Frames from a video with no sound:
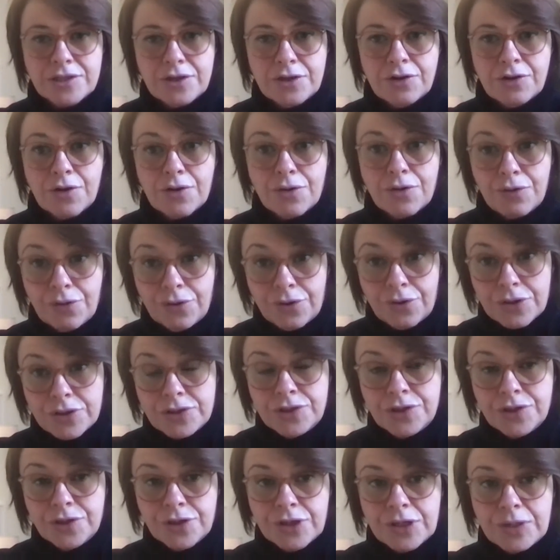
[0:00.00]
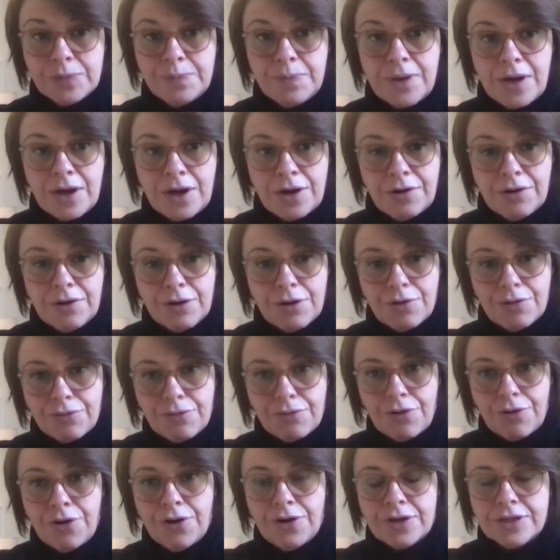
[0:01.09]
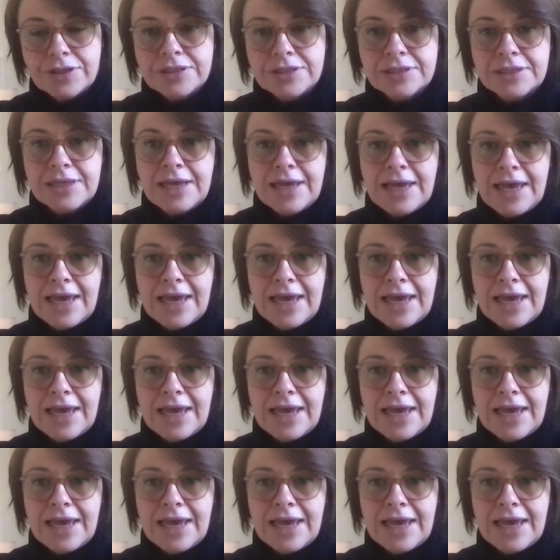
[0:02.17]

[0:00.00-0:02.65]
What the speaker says: are across Europe, are across